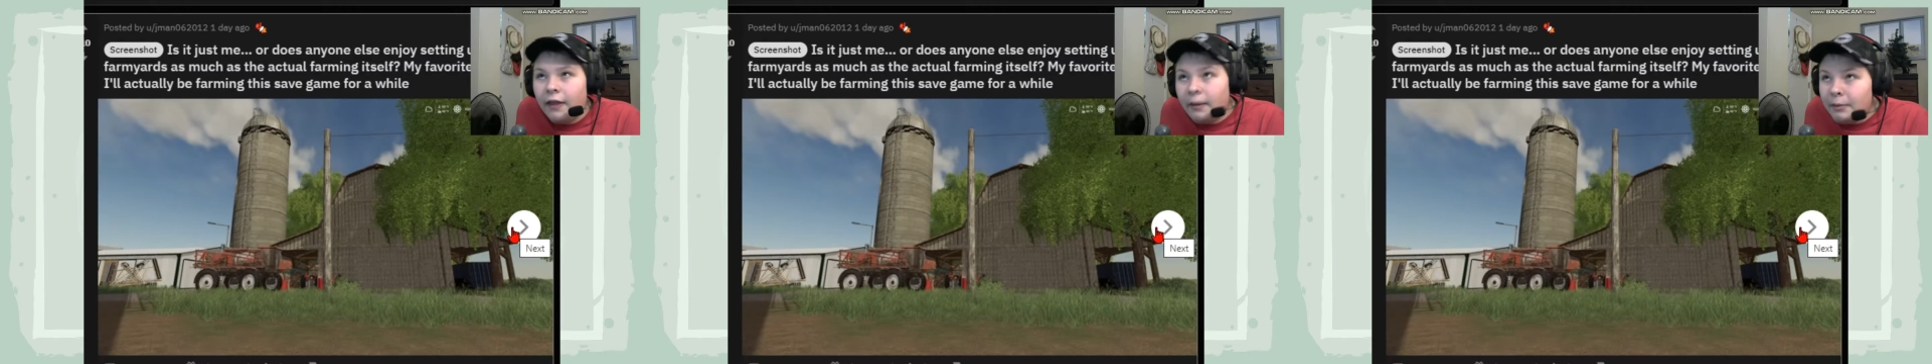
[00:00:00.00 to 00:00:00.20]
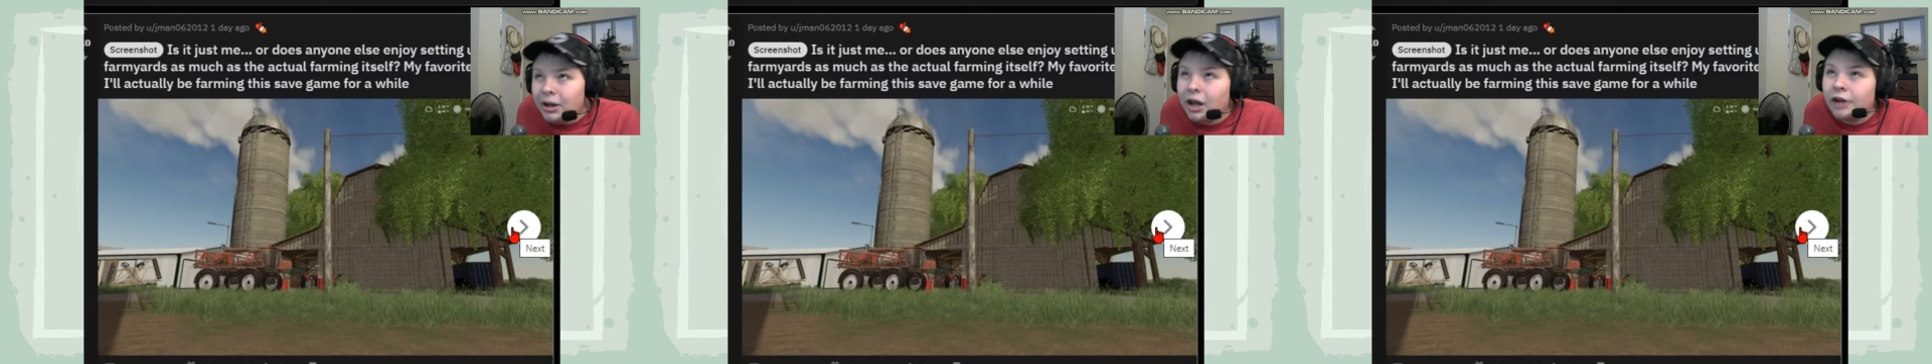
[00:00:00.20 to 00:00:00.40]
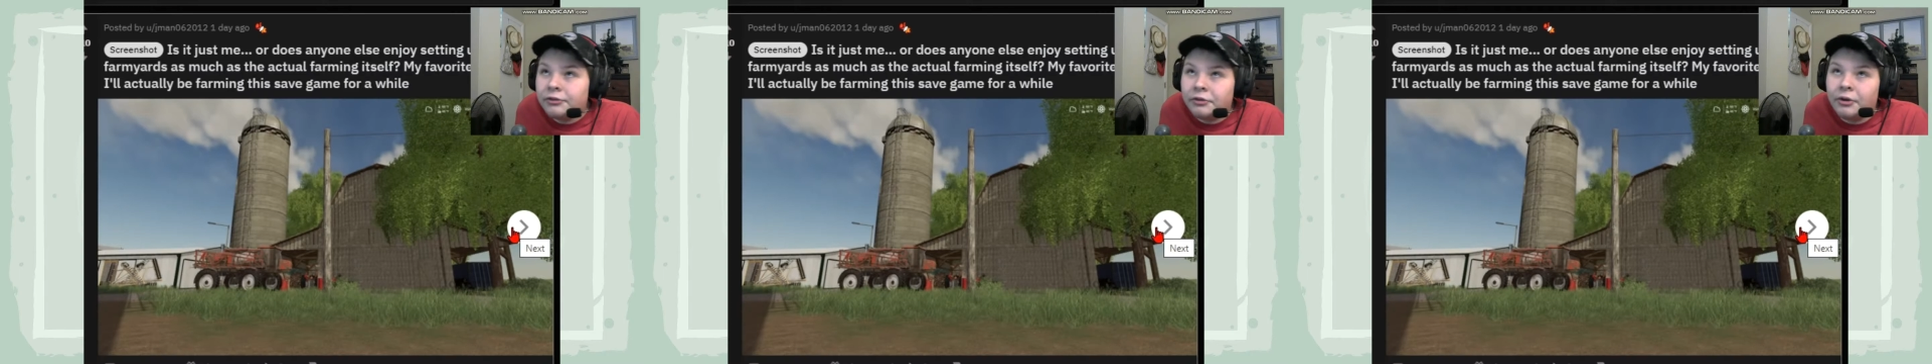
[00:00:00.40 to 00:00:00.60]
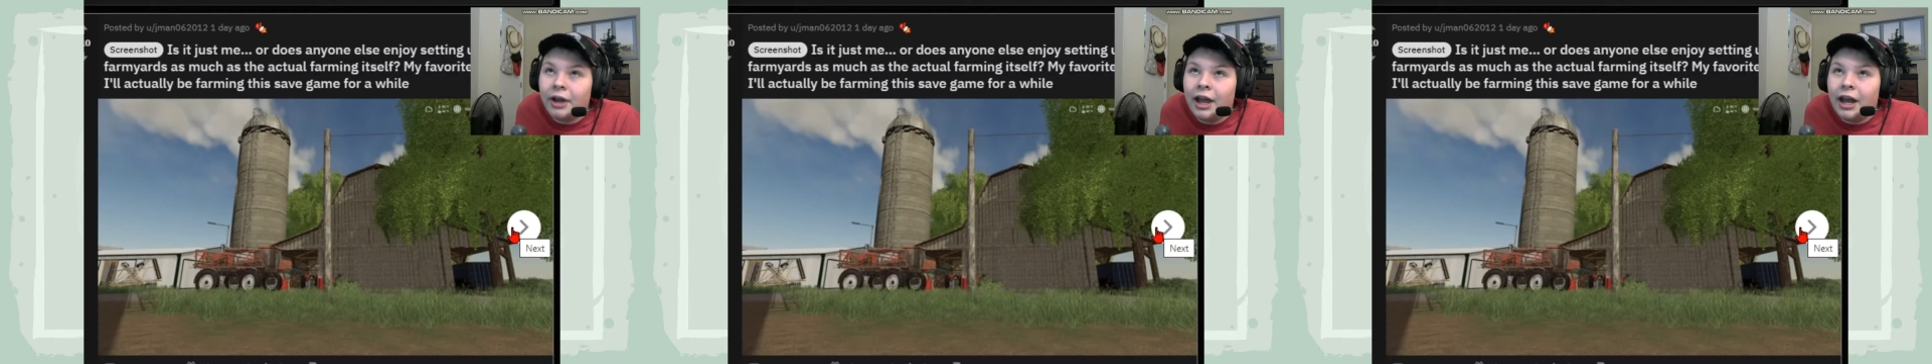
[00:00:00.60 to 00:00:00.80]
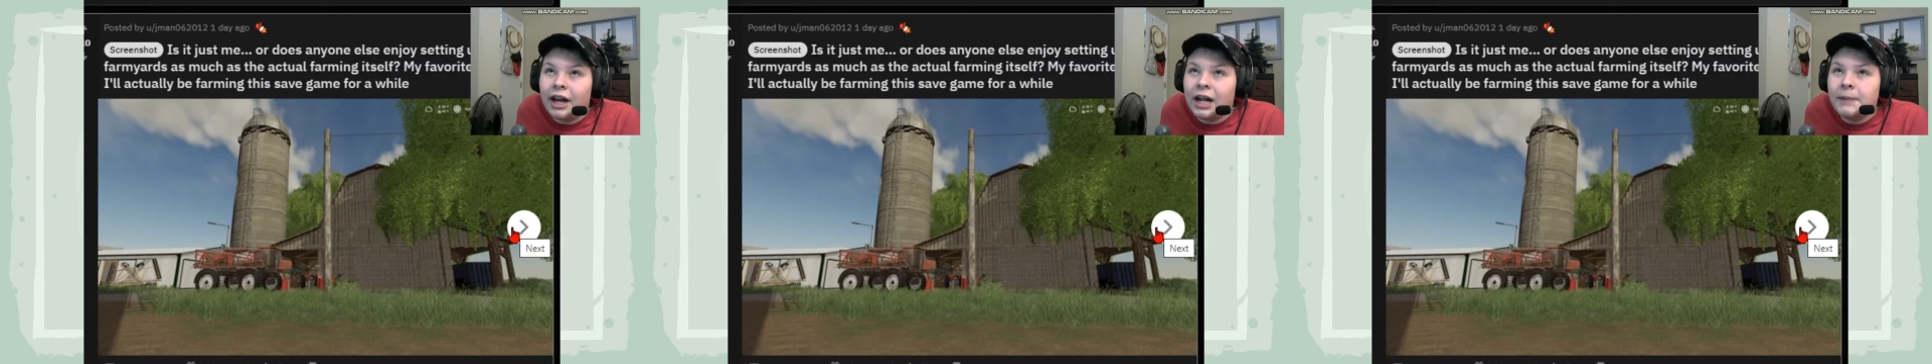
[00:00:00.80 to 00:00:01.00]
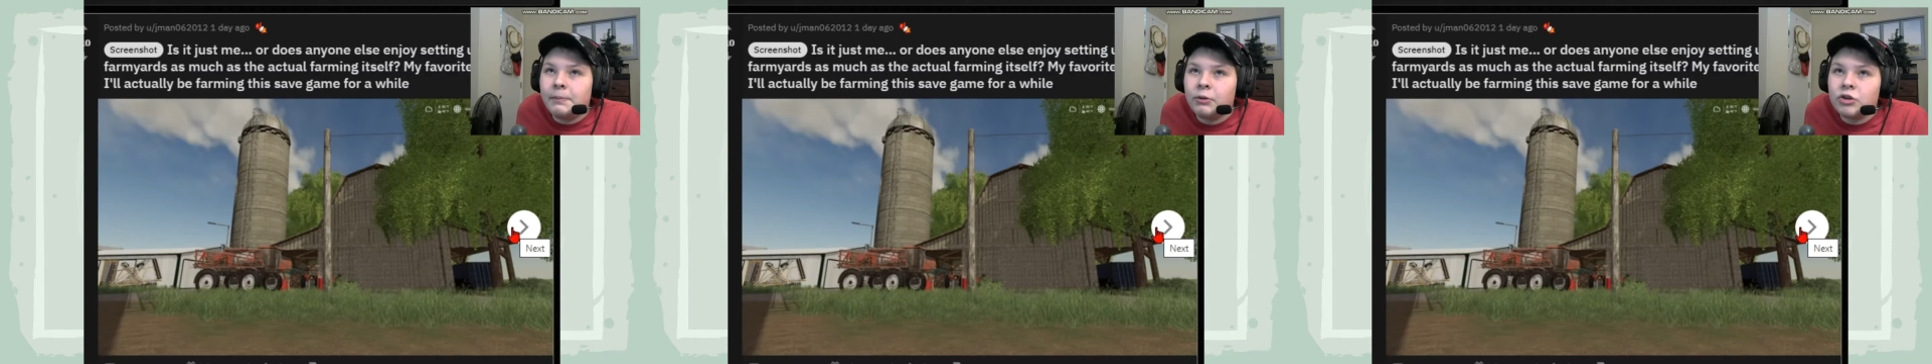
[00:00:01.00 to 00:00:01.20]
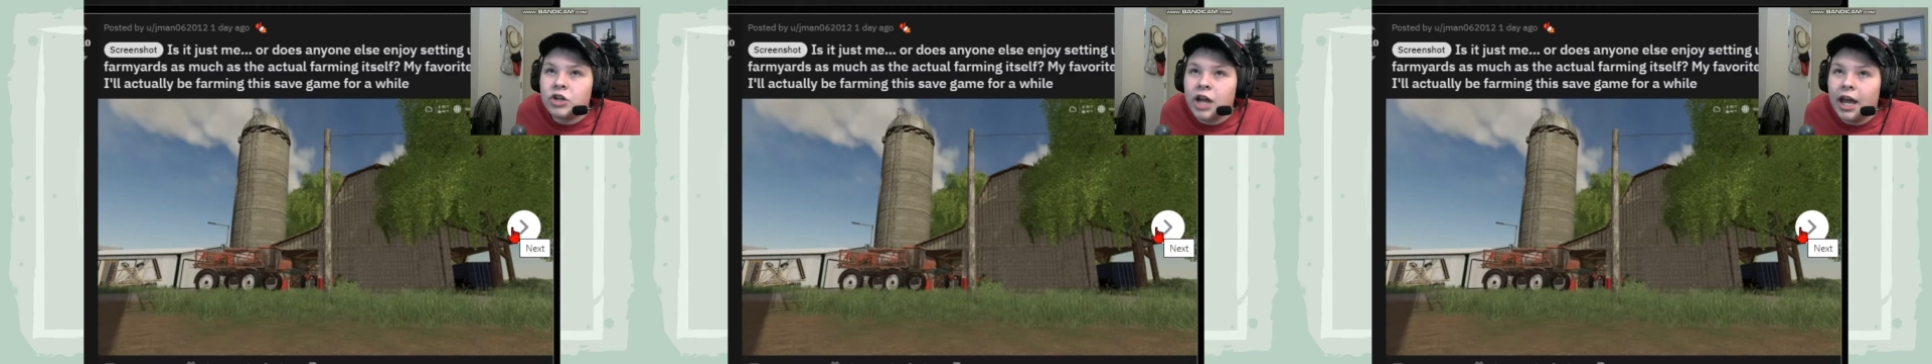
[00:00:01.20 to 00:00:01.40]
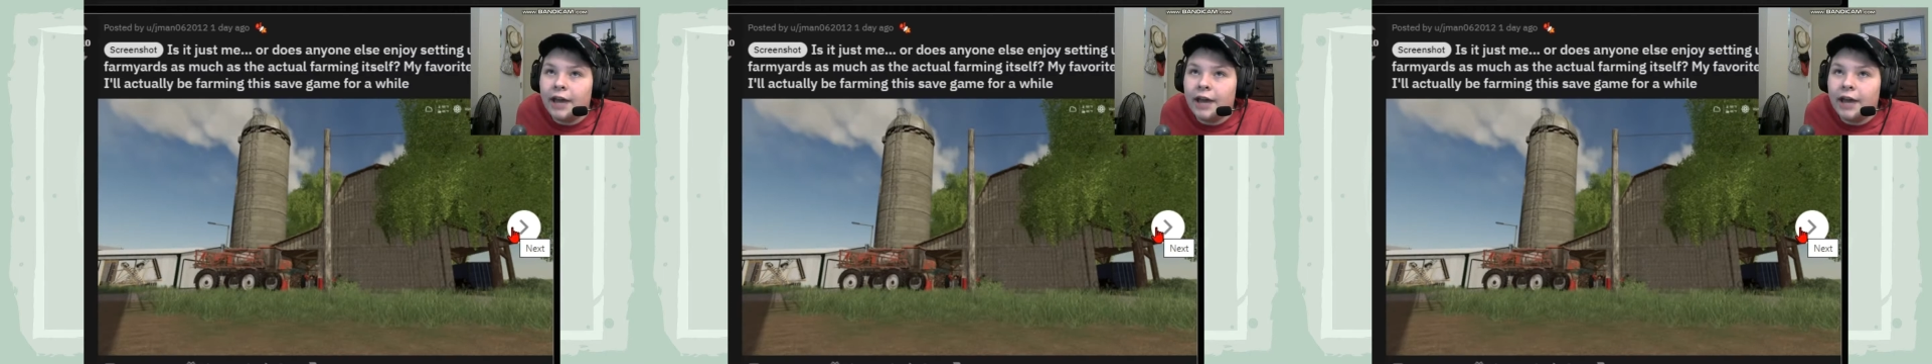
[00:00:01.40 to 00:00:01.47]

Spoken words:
And then we also had a couple